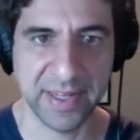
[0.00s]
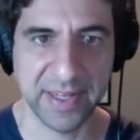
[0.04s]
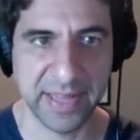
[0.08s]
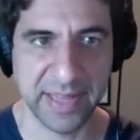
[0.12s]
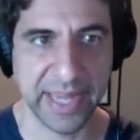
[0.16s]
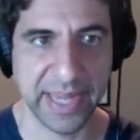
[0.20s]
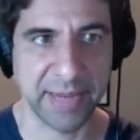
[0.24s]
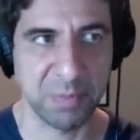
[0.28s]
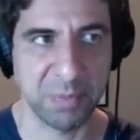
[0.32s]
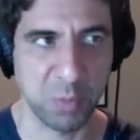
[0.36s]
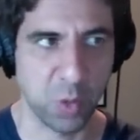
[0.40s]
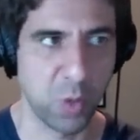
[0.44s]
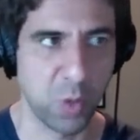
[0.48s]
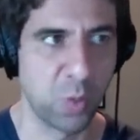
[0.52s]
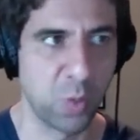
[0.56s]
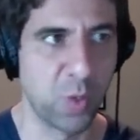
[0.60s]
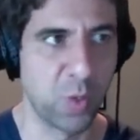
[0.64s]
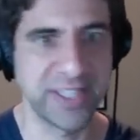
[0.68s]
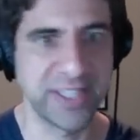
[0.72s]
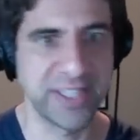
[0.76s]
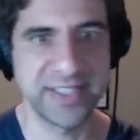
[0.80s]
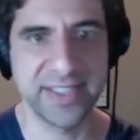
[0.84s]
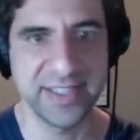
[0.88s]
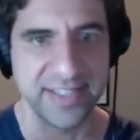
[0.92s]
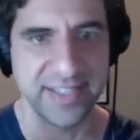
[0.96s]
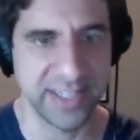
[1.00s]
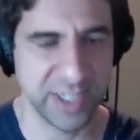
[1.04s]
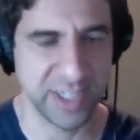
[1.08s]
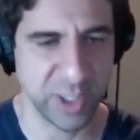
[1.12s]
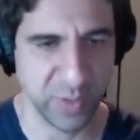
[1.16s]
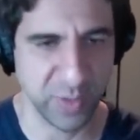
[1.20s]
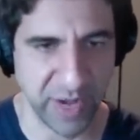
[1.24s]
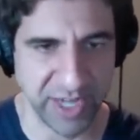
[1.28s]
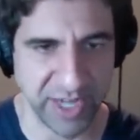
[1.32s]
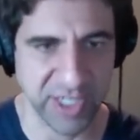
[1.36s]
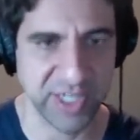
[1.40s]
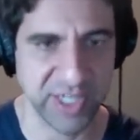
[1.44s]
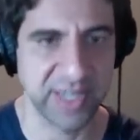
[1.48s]
like, what's the
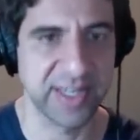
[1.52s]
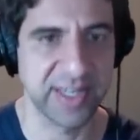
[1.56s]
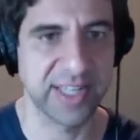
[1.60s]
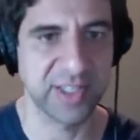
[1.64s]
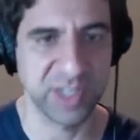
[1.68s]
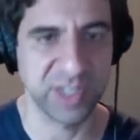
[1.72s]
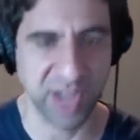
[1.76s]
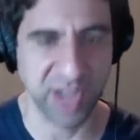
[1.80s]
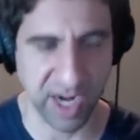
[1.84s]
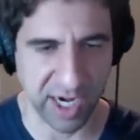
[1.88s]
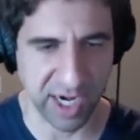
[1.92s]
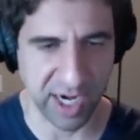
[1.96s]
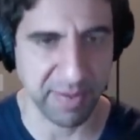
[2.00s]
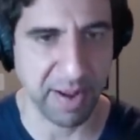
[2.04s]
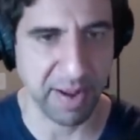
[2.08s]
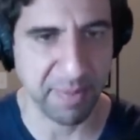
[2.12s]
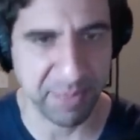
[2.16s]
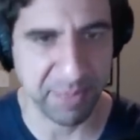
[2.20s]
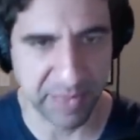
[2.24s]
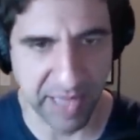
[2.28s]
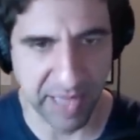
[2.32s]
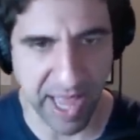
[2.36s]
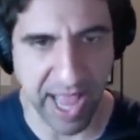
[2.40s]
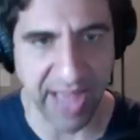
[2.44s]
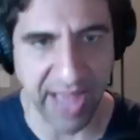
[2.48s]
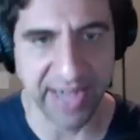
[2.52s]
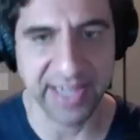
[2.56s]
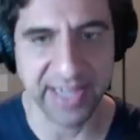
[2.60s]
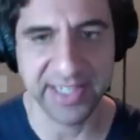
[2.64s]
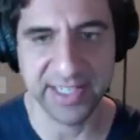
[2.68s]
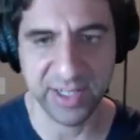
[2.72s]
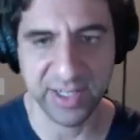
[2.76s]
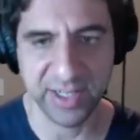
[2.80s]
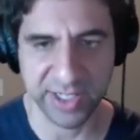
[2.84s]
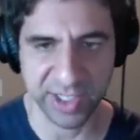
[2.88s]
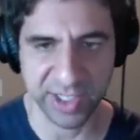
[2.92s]
situation? Let's talk about plot until he's.